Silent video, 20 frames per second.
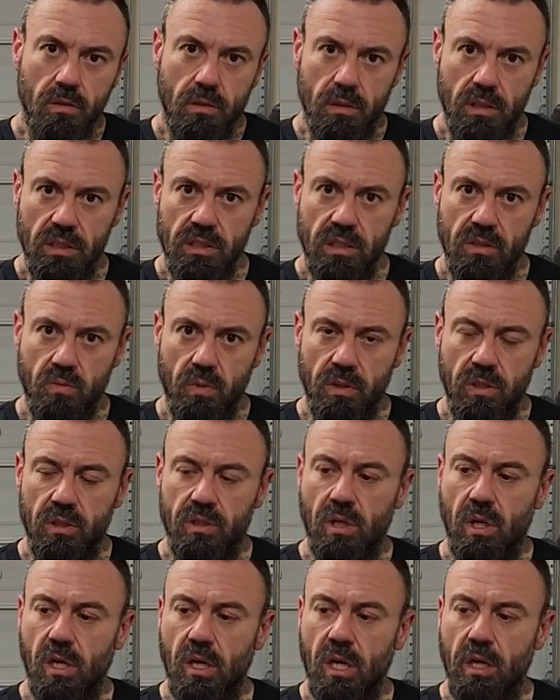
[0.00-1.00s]
this is what they're
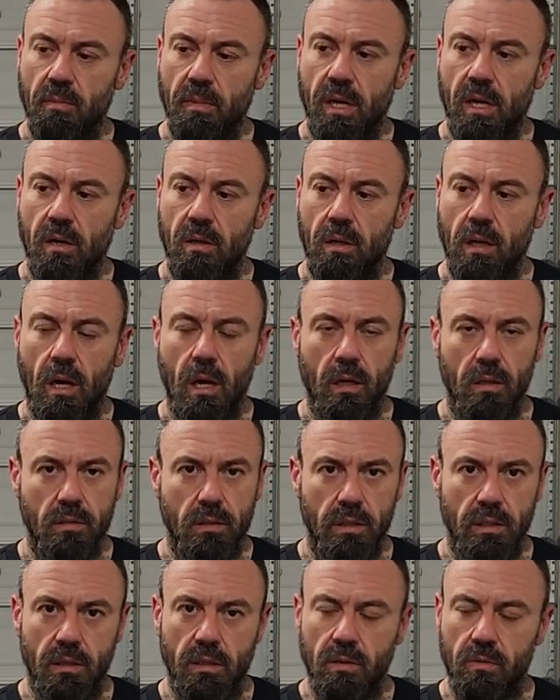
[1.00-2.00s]
talking about.
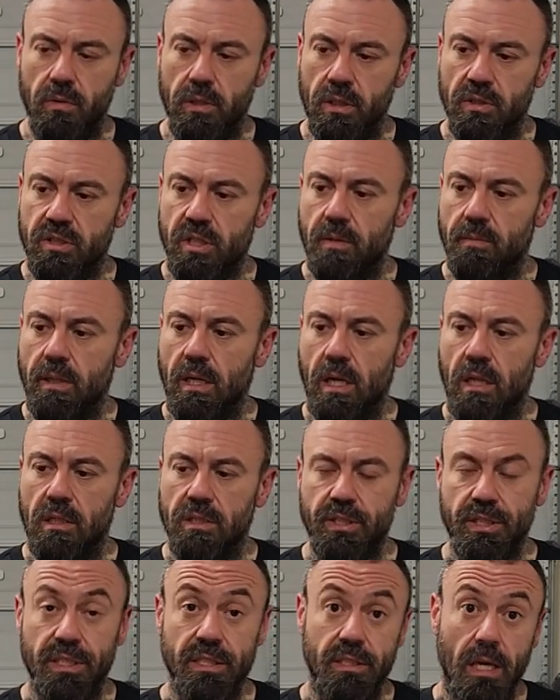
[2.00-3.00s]
The real
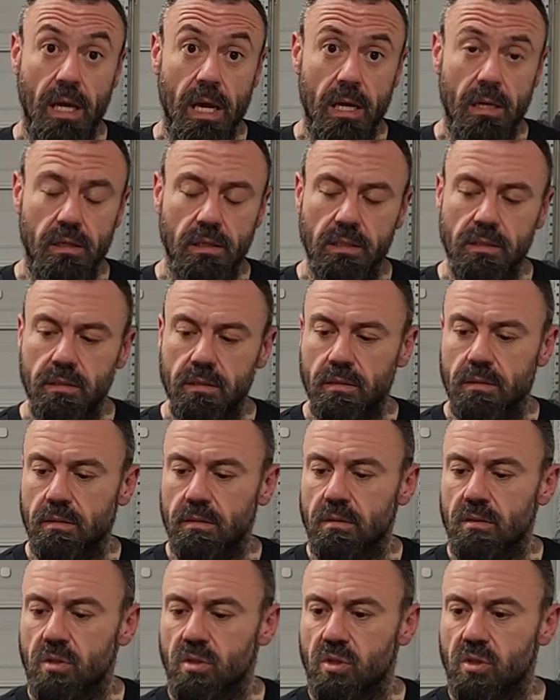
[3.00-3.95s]
terminology catalyst.